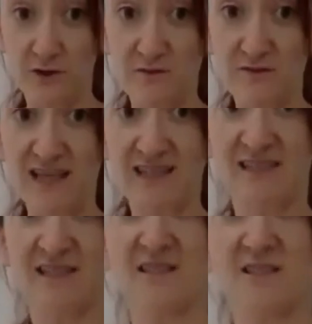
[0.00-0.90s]
your lymphatic
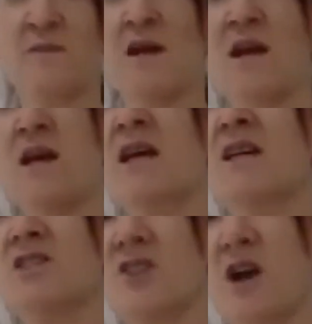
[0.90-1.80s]
system,
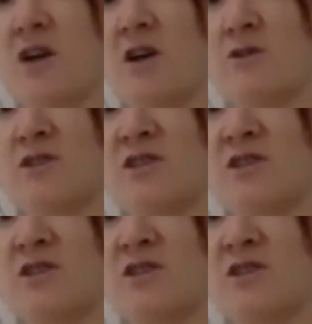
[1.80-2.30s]
start close